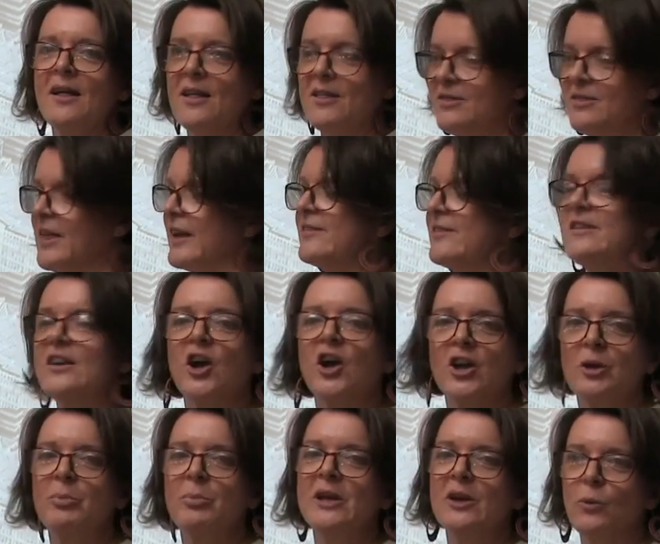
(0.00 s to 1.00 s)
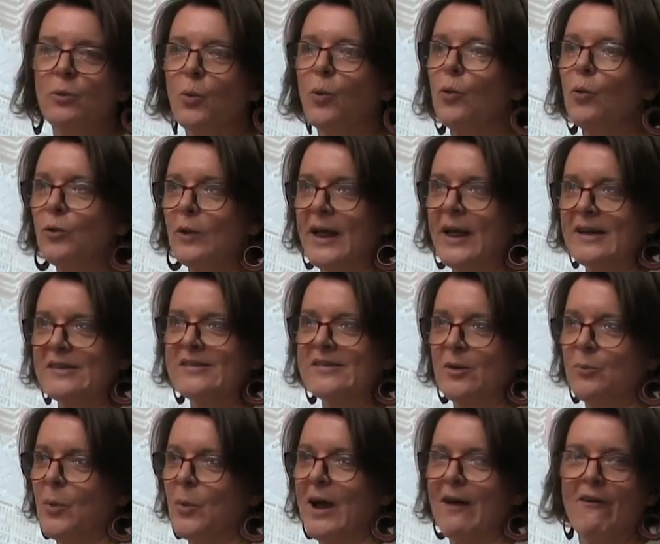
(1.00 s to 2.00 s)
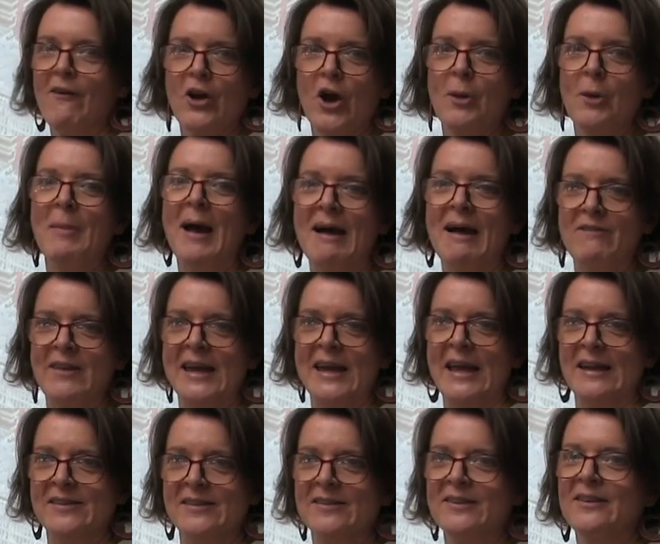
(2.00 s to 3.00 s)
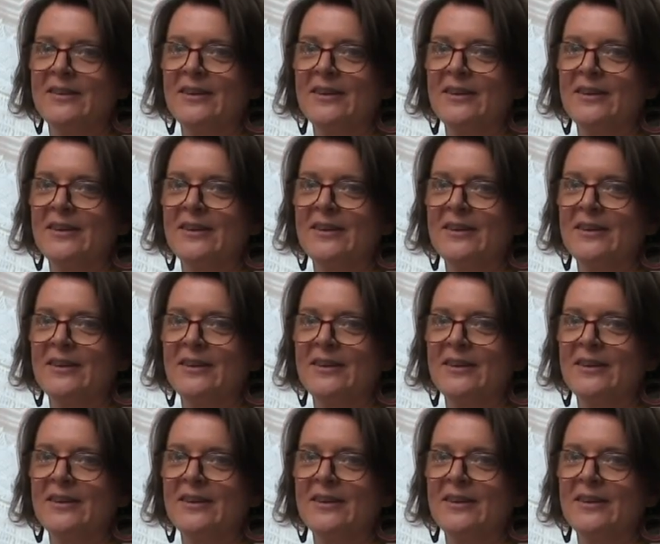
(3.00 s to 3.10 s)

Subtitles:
there's going to be a wall there somewhere and I'm having it.